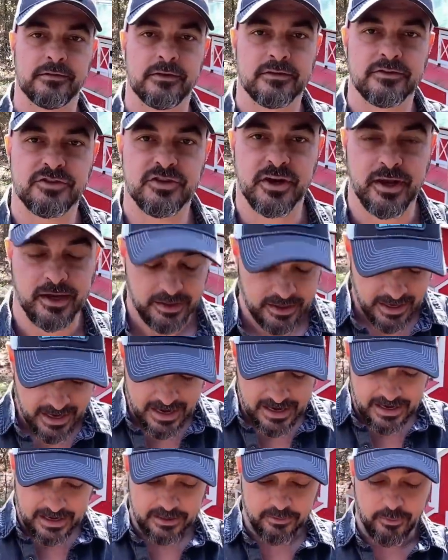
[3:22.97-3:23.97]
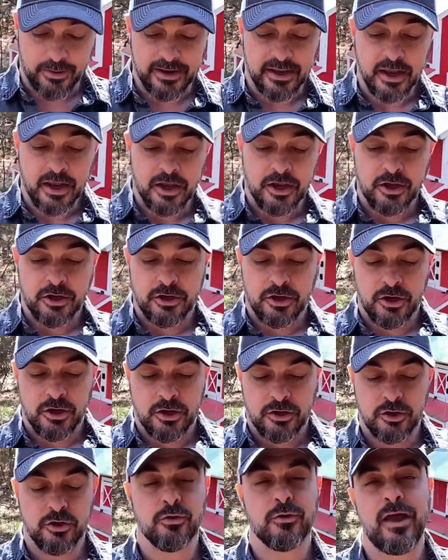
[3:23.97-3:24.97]
Chicken. Anyway,
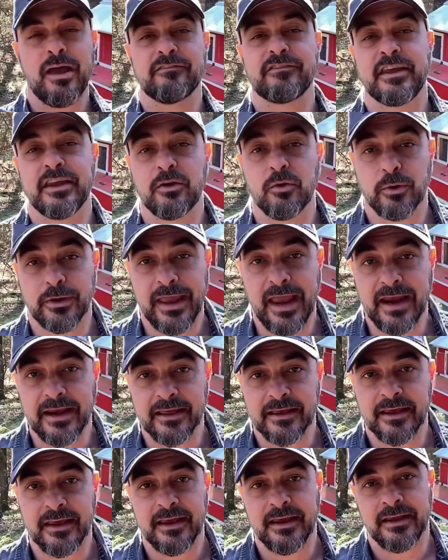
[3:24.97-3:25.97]
you don't have to get organic.